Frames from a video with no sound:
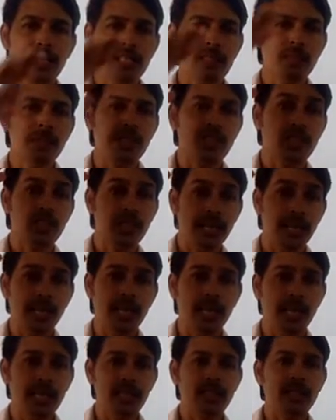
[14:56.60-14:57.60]
this much
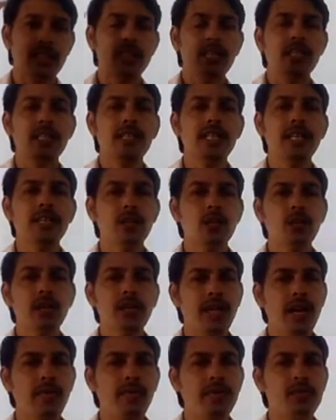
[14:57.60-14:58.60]
degrees, they
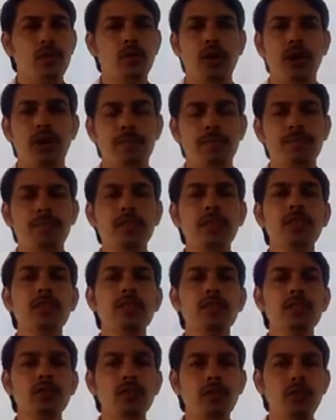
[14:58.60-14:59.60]
don't have a
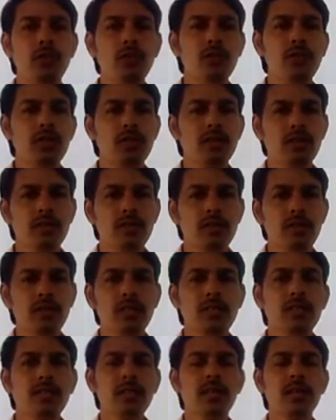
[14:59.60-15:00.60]
job.
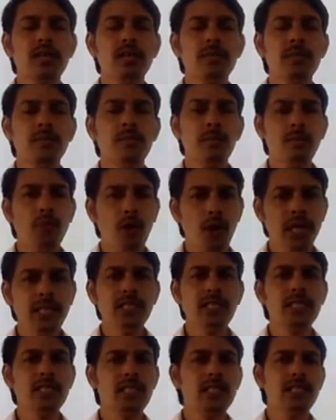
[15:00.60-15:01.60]
So the
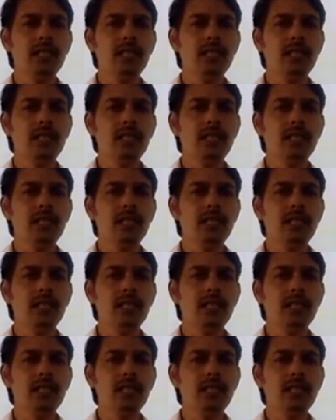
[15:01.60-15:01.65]
point is